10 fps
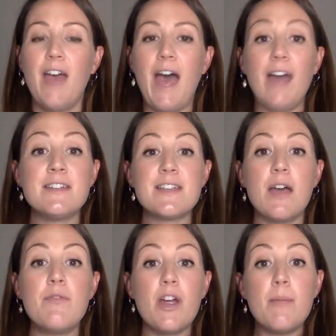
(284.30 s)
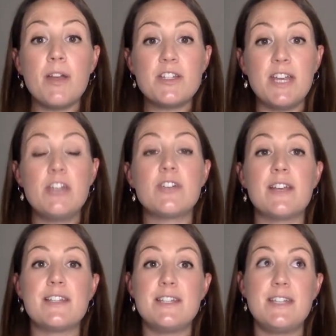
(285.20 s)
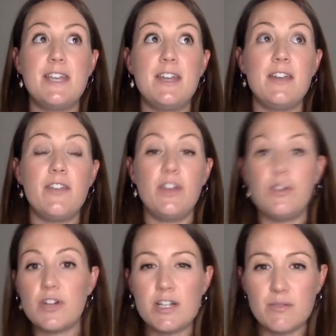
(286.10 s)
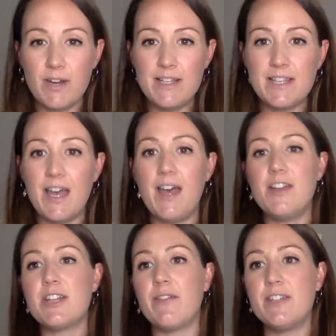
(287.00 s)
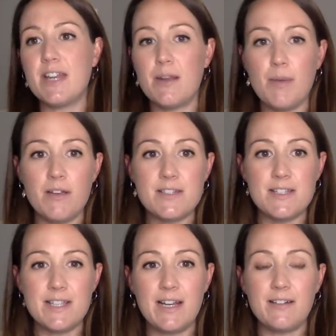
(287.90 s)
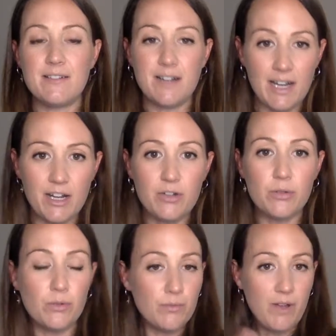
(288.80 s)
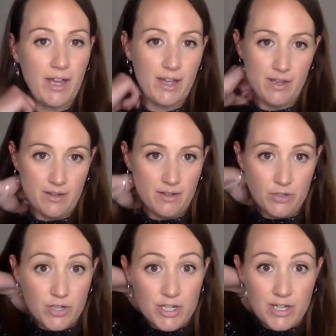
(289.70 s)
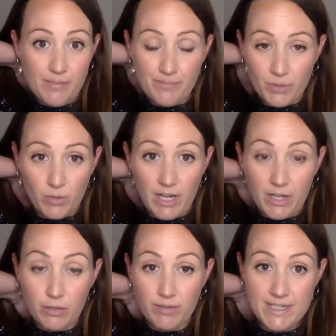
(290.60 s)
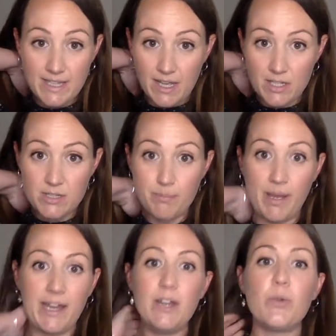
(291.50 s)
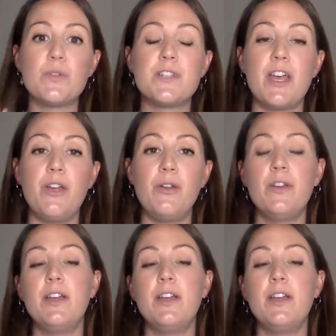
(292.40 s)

And I'm very much interested in the nutrition research, having done a master's in clinical uh, nutrition or clinical research, but in also